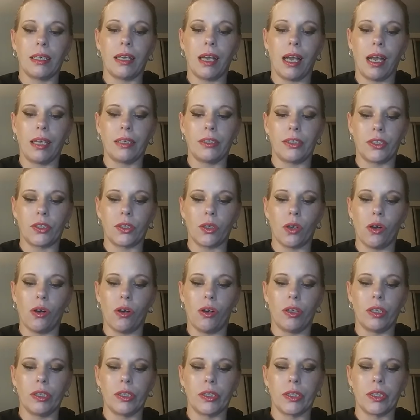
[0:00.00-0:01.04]
I
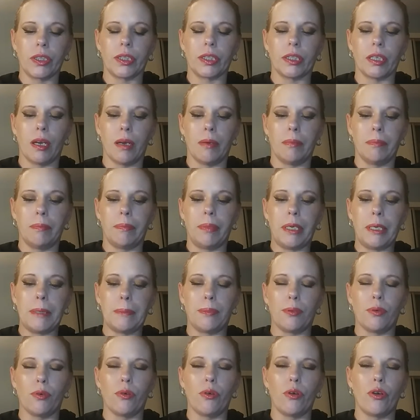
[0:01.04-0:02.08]
saw some
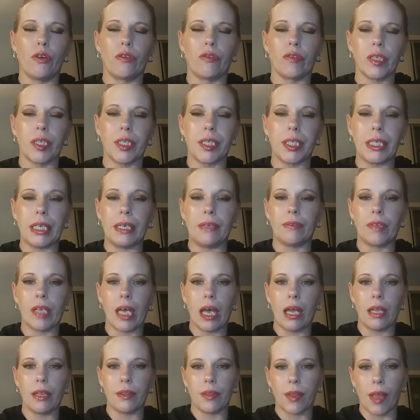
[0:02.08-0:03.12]
people who received
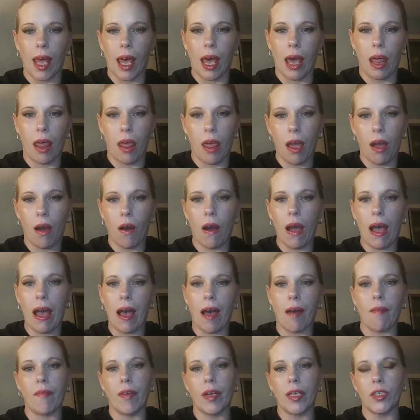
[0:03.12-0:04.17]
that
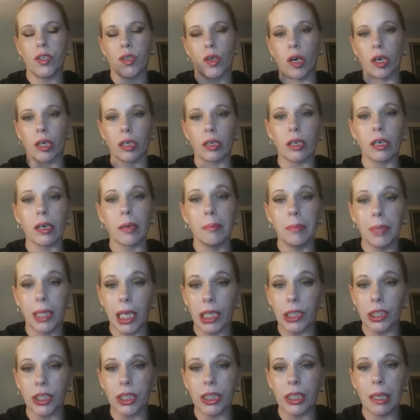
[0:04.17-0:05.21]
have a darker
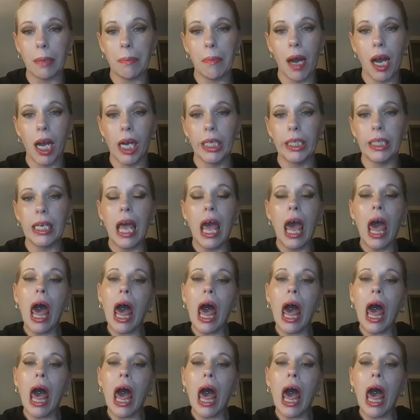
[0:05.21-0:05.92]
complexion than mine,